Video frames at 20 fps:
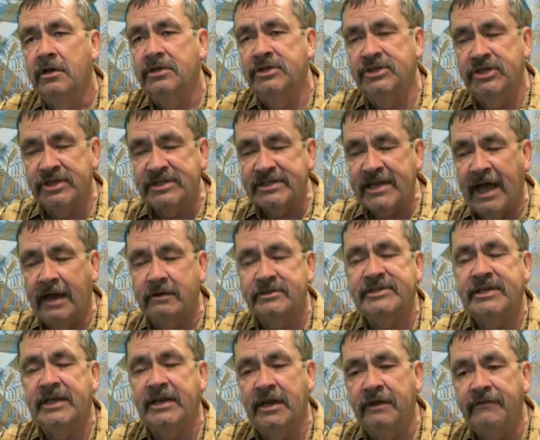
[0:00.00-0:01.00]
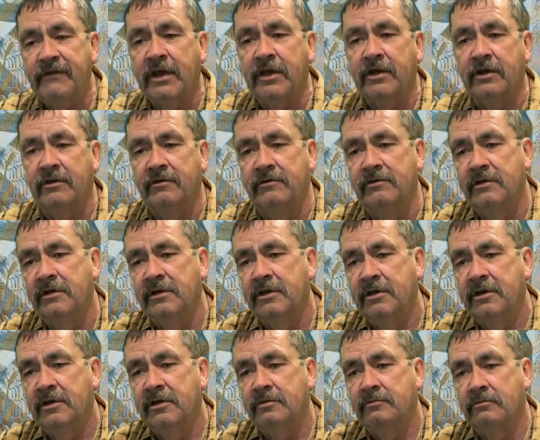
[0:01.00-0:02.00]
just how significant
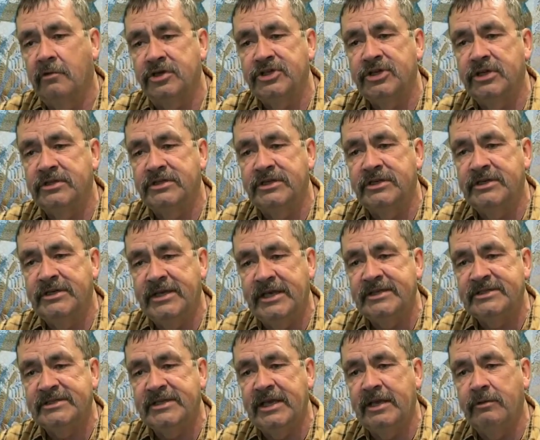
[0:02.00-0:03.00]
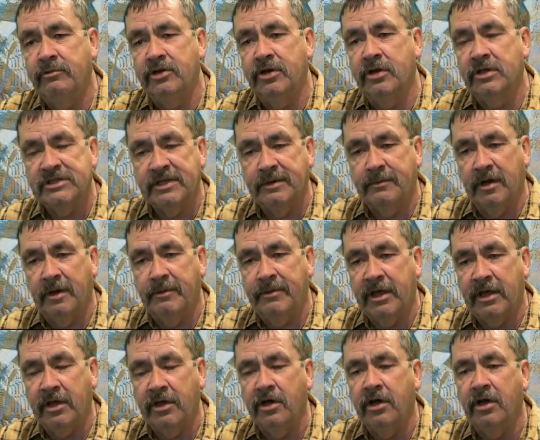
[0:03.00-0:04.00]
Washington, D.C. would ultimately
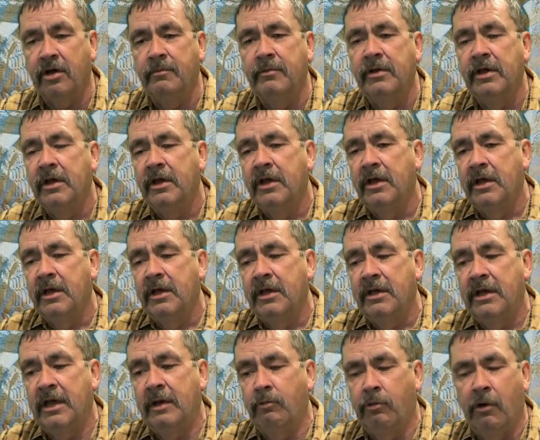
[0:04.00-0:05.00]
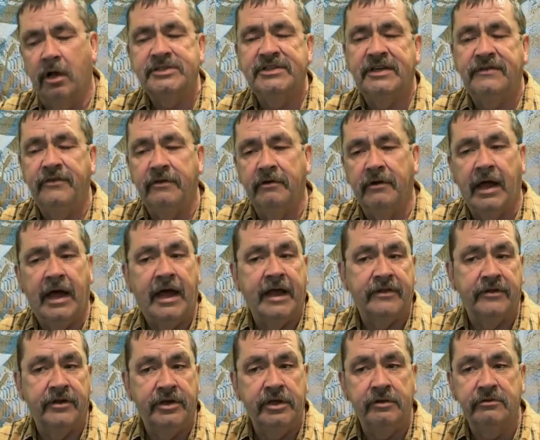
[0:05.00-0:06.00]
become. It was, if you
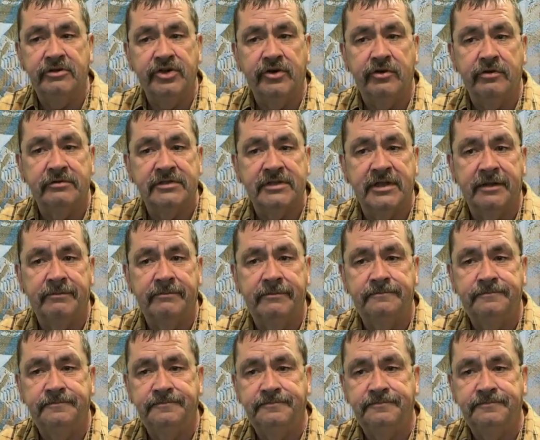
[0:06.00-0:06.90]
like, the new Jerusalem.